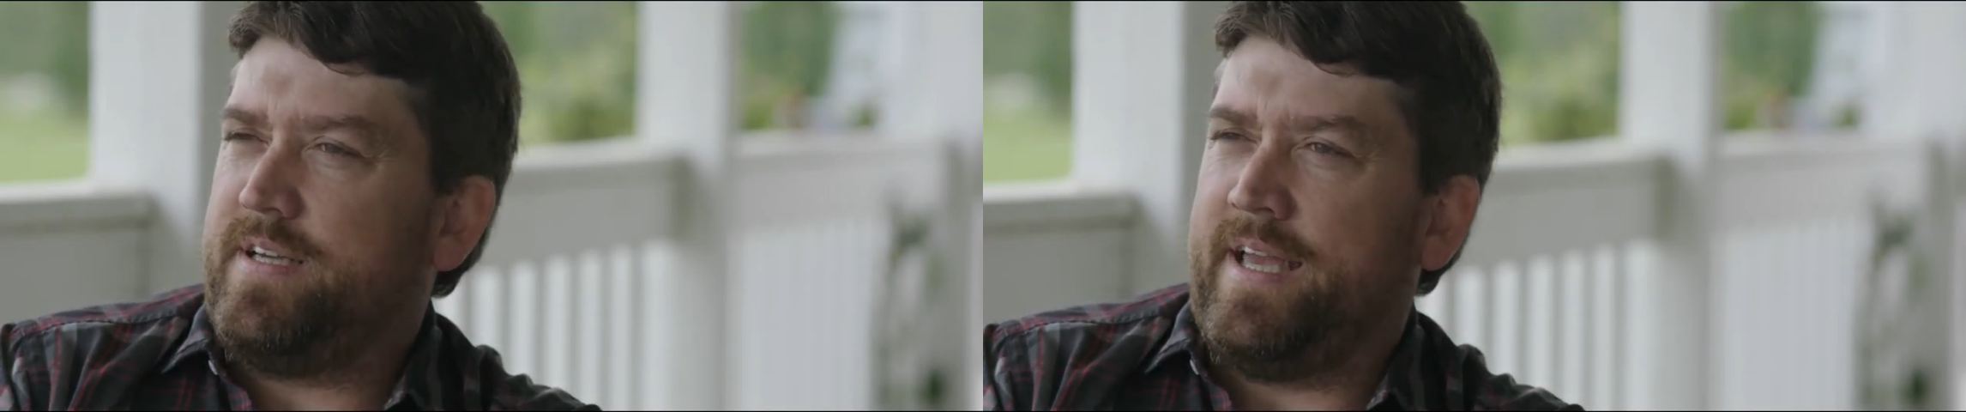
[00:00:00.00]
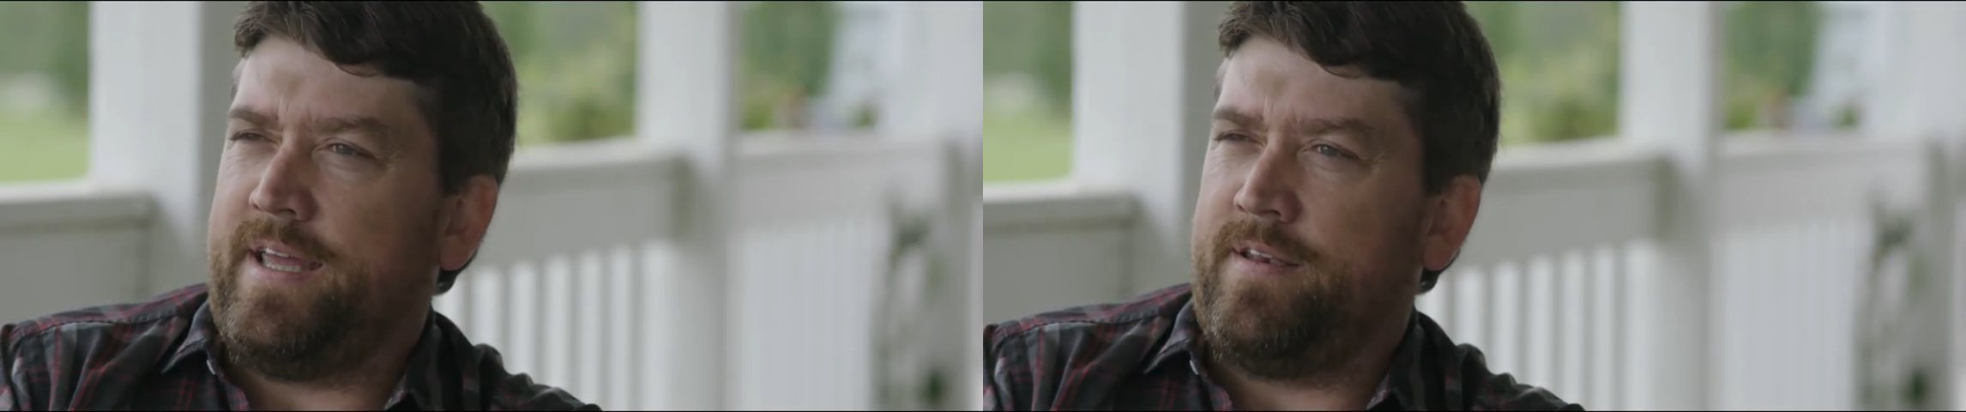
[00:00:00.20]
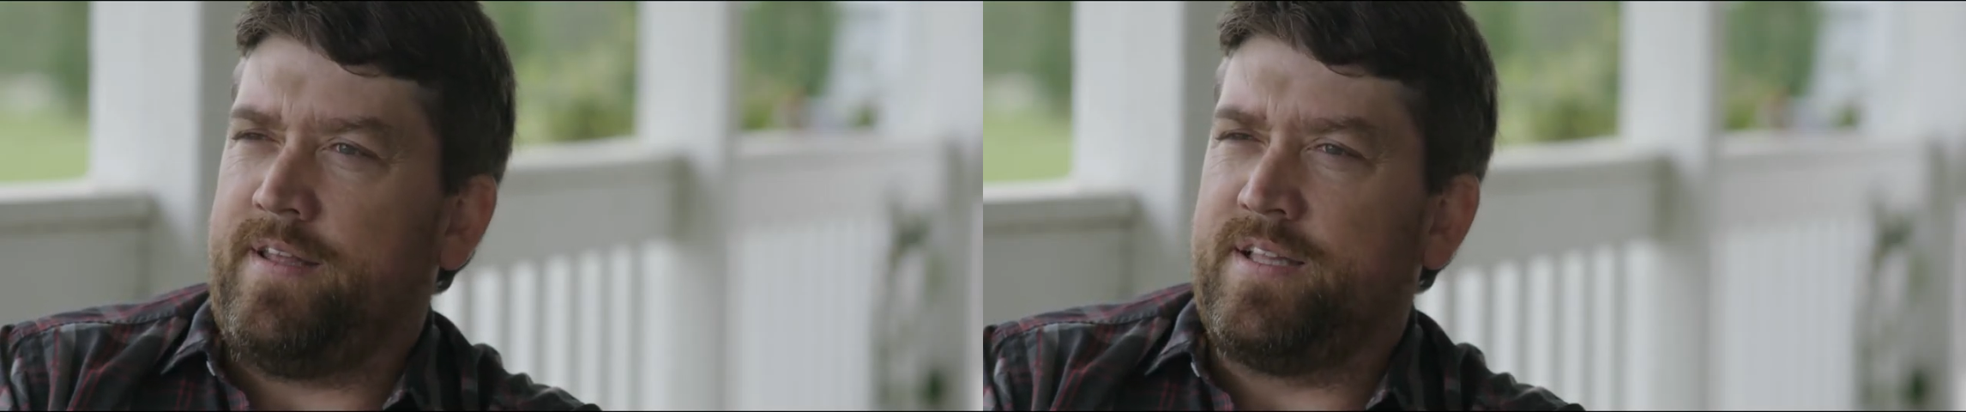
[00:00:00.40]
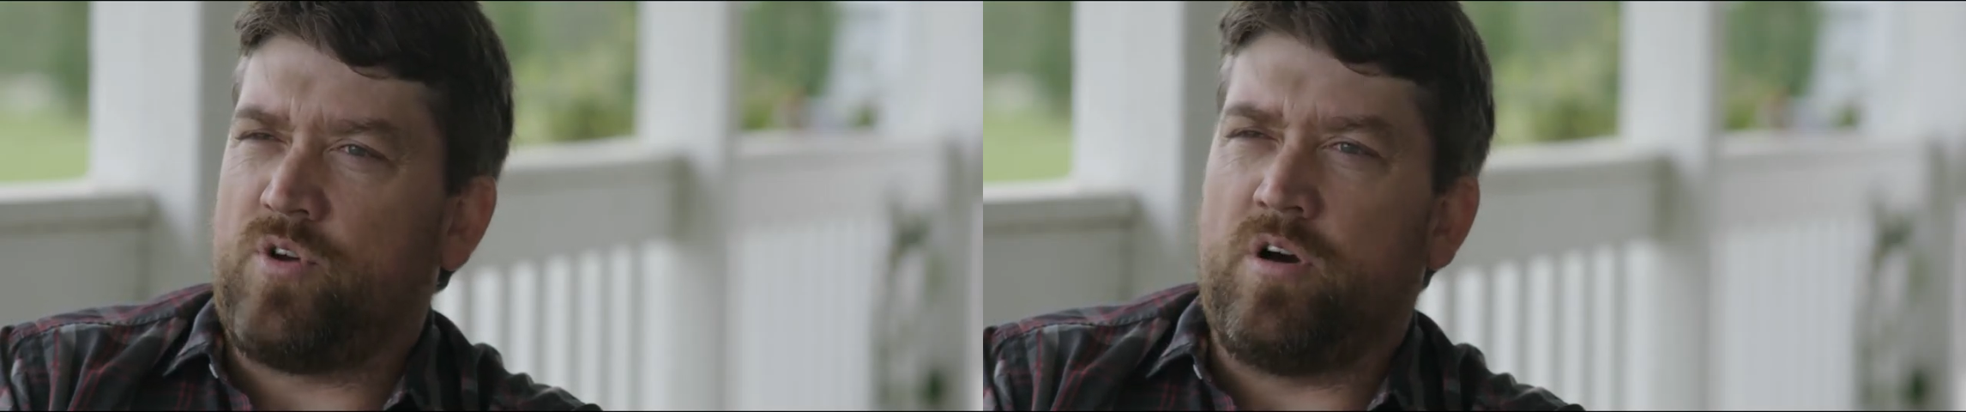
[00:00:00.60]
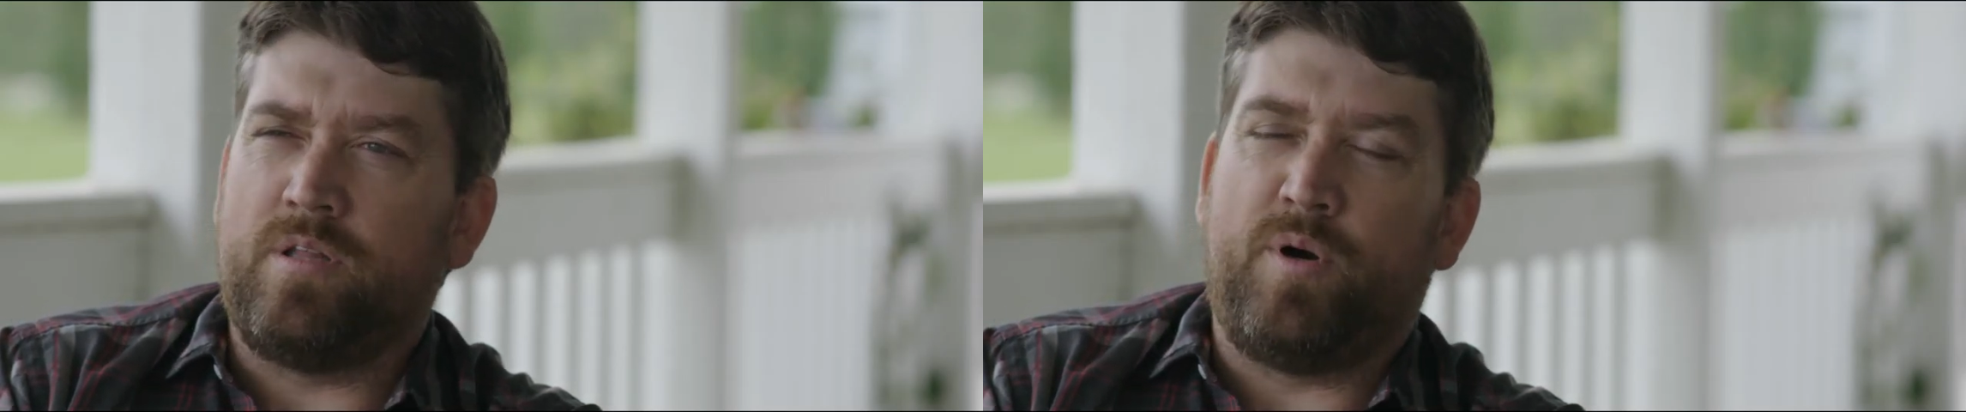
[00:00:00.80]
and
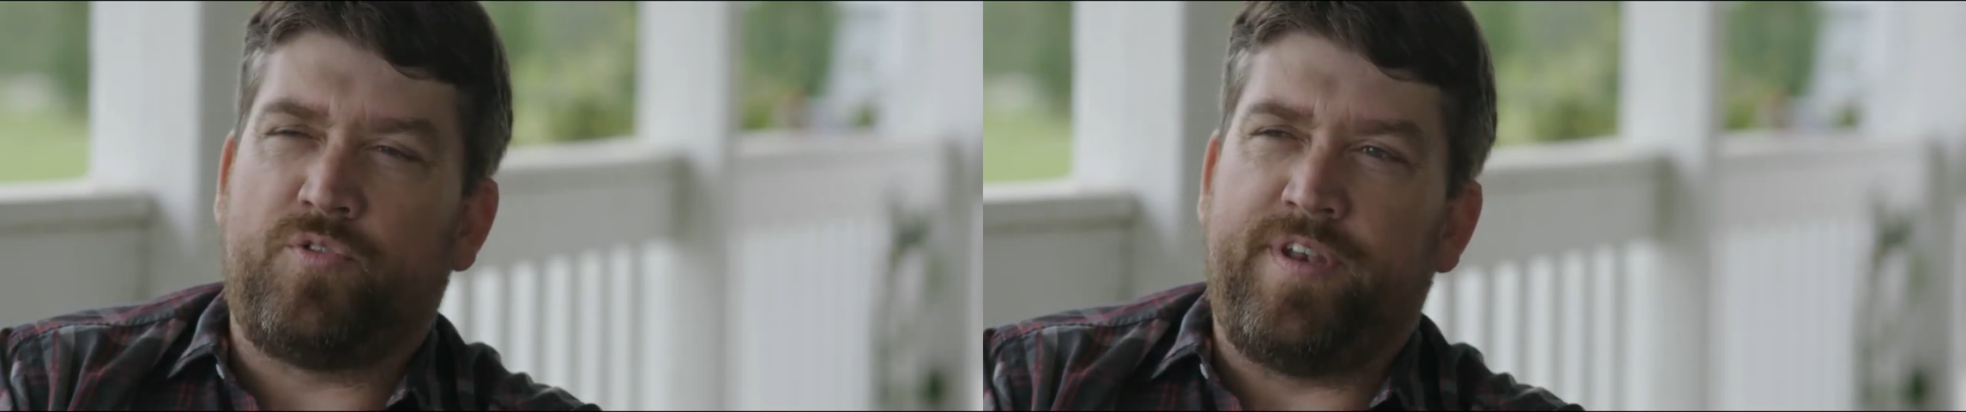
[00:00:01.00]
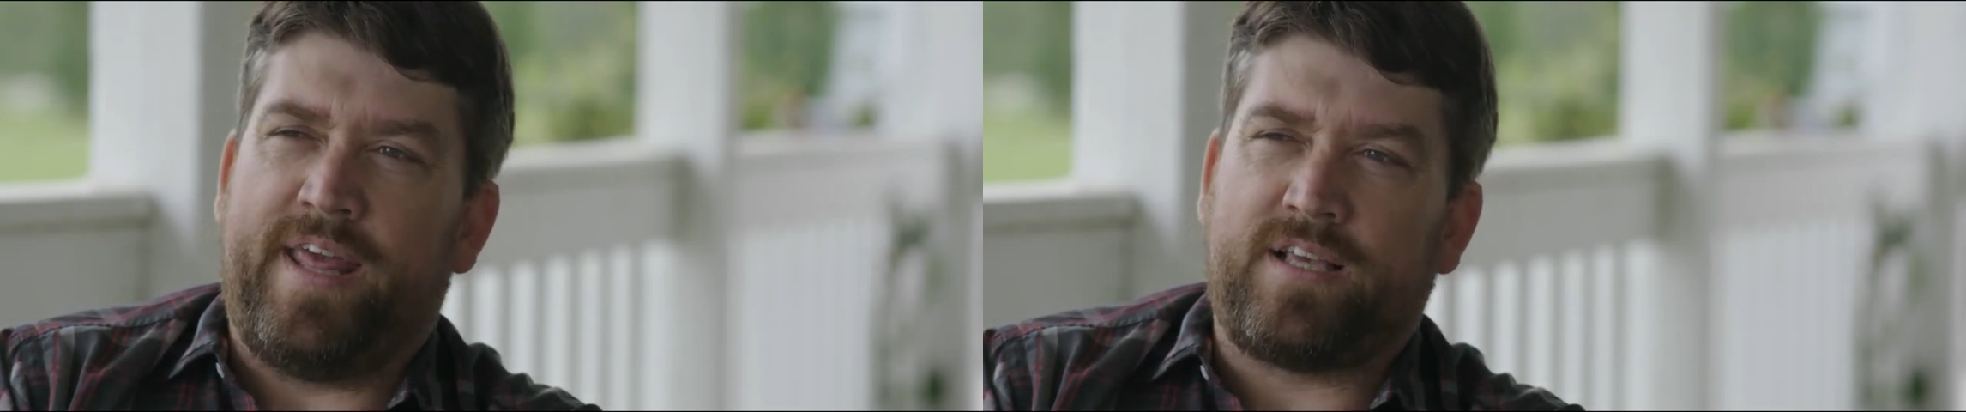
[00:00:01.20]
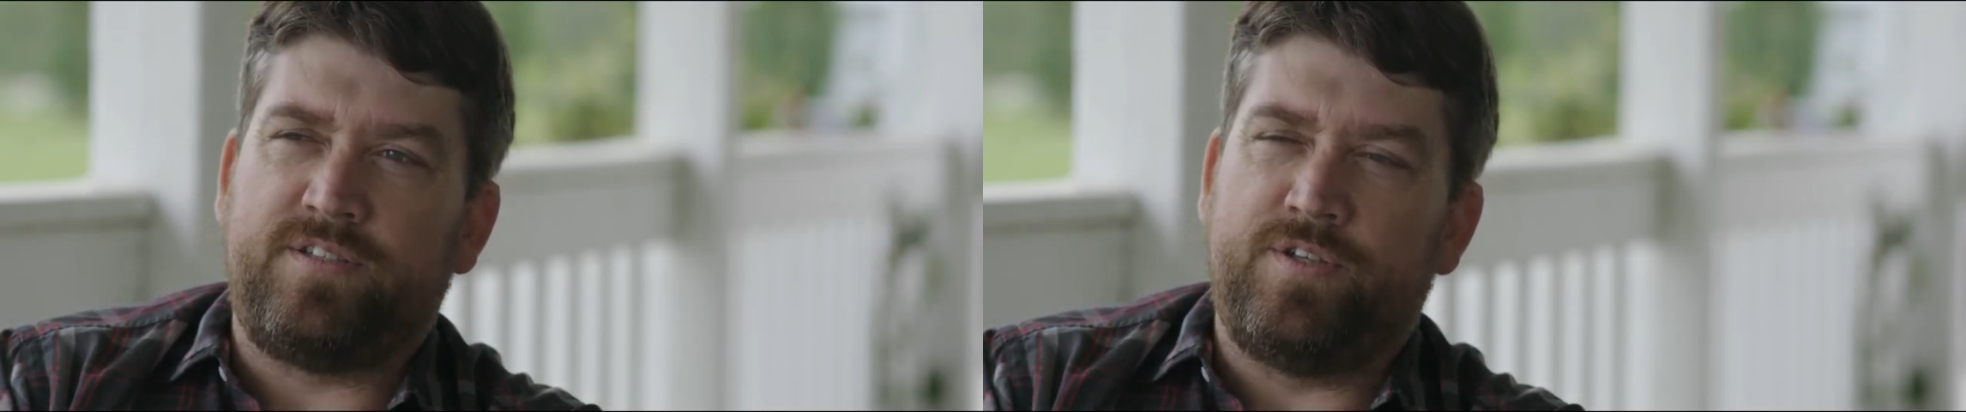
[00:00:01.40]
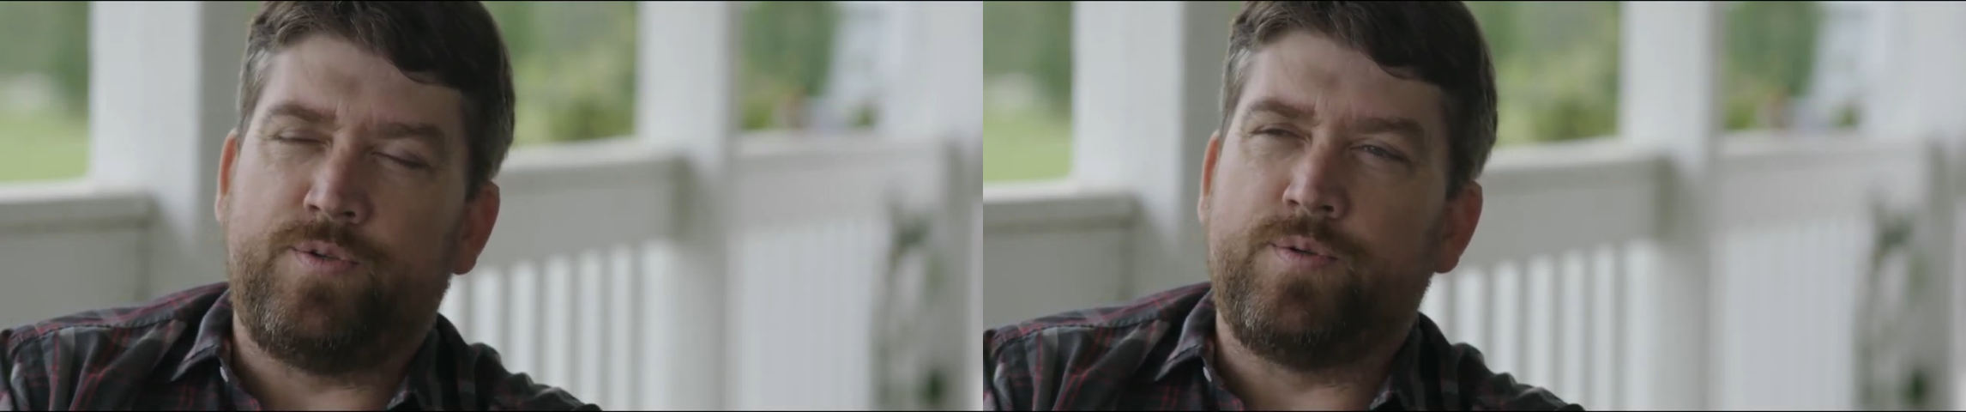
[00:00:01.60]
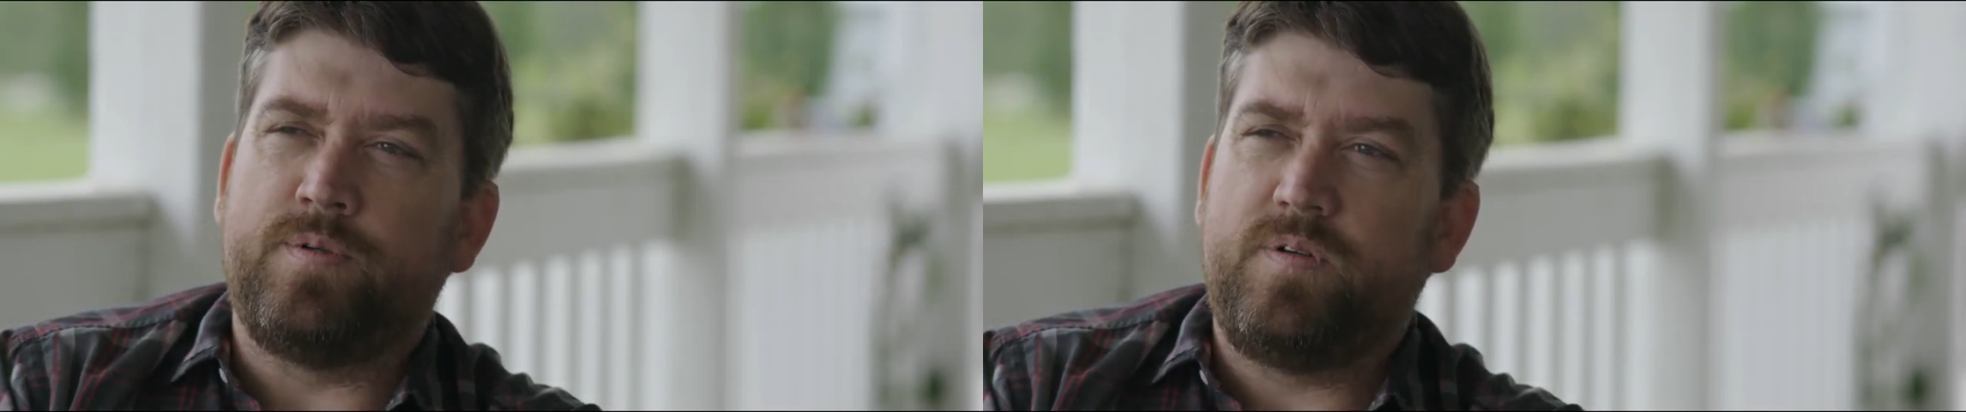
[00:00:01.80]
it's all about the next
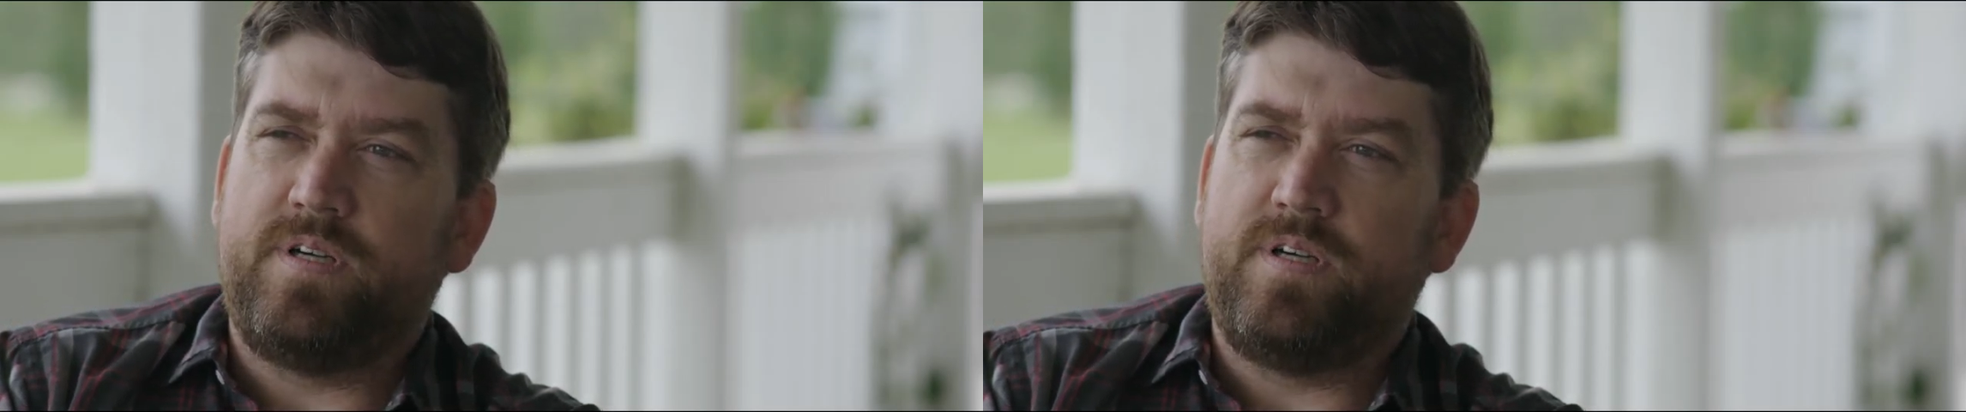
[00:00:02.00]
new